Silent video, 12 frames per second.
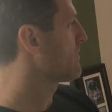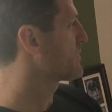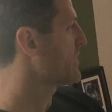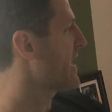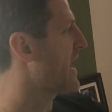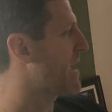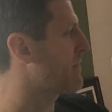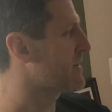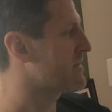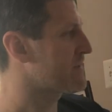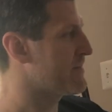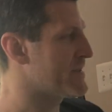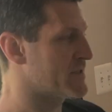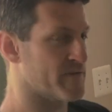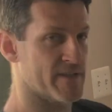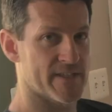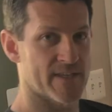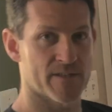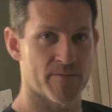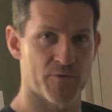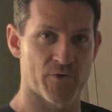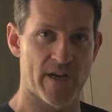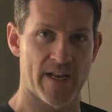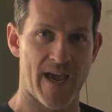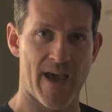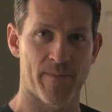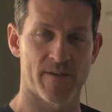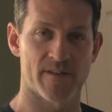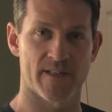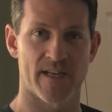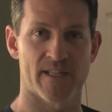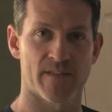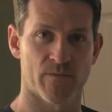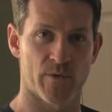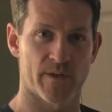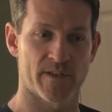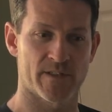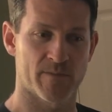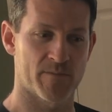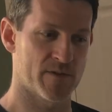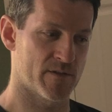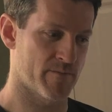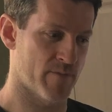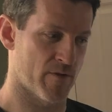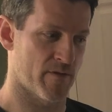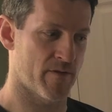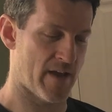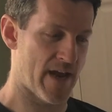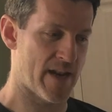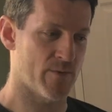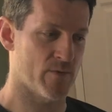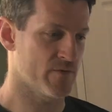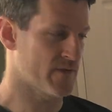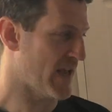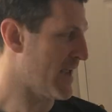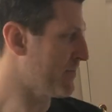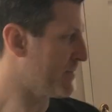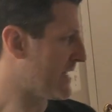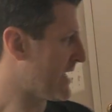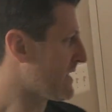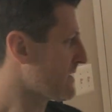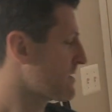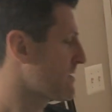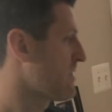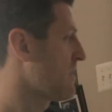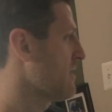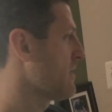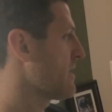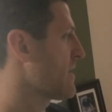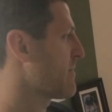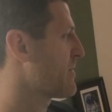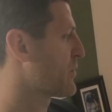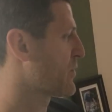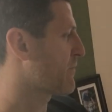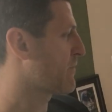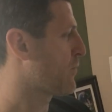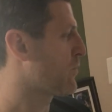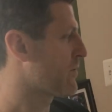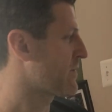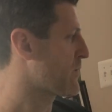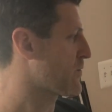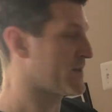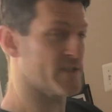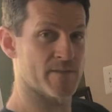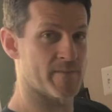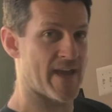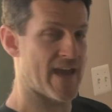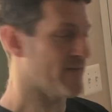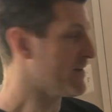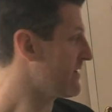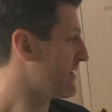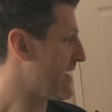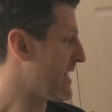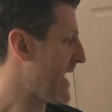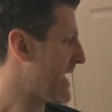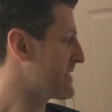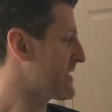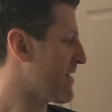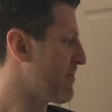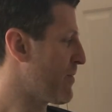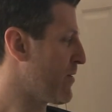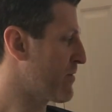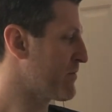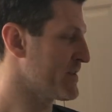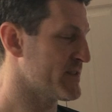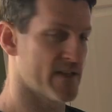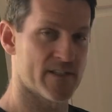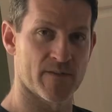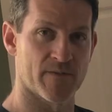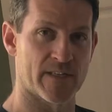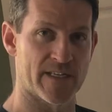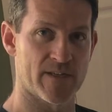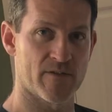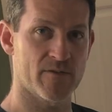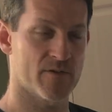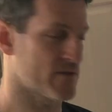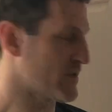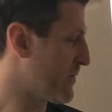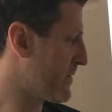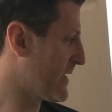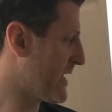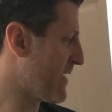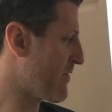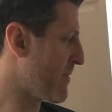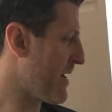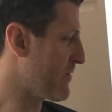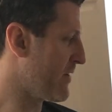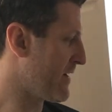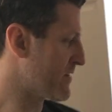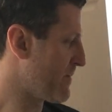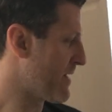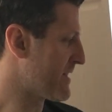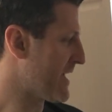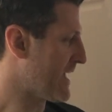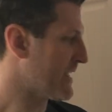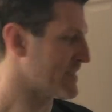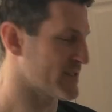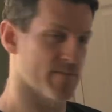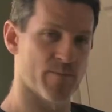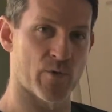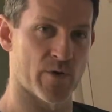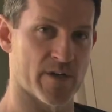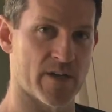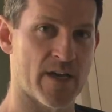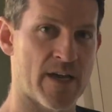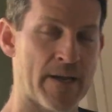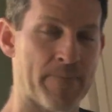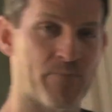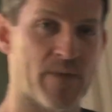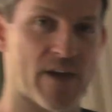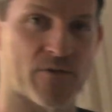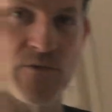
So yeah, albinism is a recessive trait. It happens in lots of organisms, both animals and plants. In order for the organism to have it, it has to have both recessive alleles. So I want to kind of remind you guys about that because it's important as